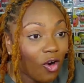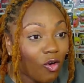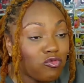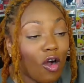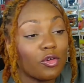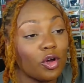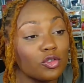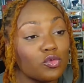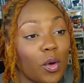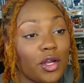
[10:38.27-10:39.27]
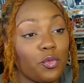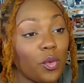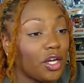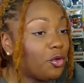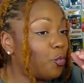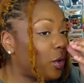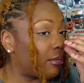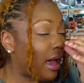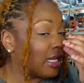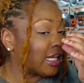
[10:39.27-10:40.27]
Cronos, what am
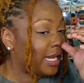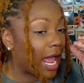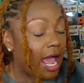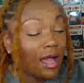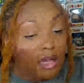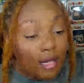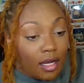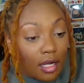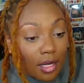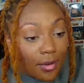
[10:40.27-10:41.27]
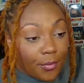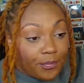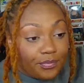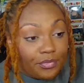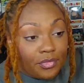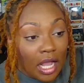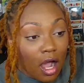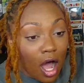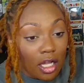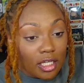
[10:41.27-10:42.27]
I looking at? They
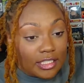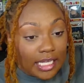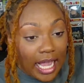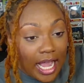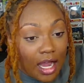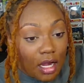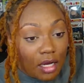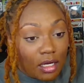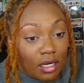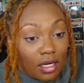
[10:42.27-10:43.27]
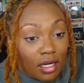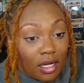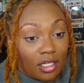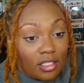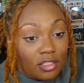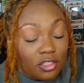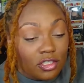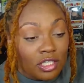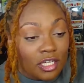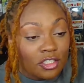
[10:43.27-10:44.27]
all look scared.
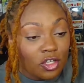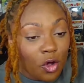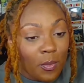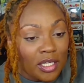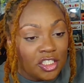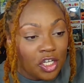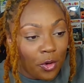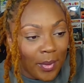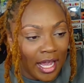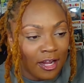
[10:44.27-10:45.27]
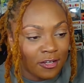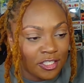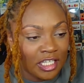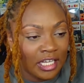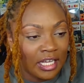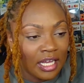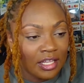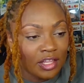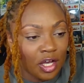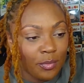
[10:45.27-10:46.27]
There's so much Yoma energy.
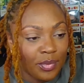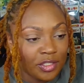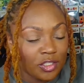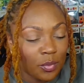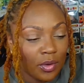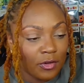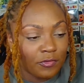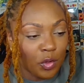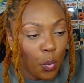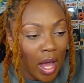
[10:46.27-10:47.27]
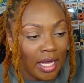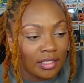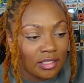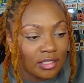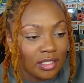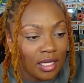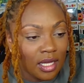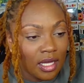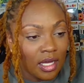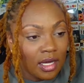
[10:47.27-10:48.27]
The abyssal one of the West.
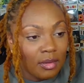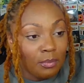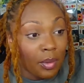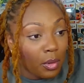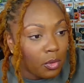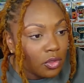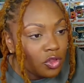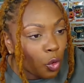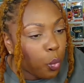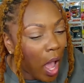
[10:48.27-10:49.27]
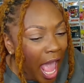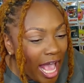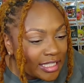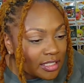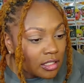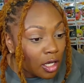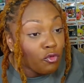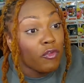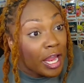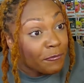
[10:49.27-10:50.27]
The West?
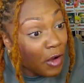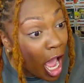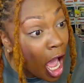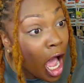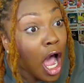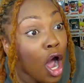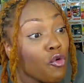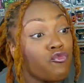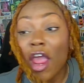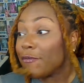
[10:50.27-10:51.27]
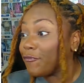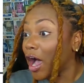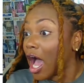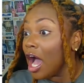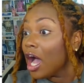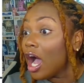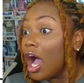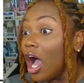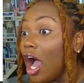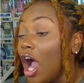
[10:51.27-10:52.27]
Reefa? Reefa's...
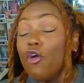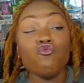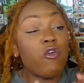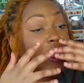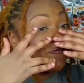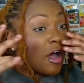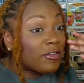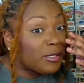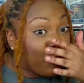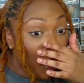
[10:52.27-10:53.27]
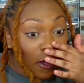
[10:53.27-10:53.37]
Reefa!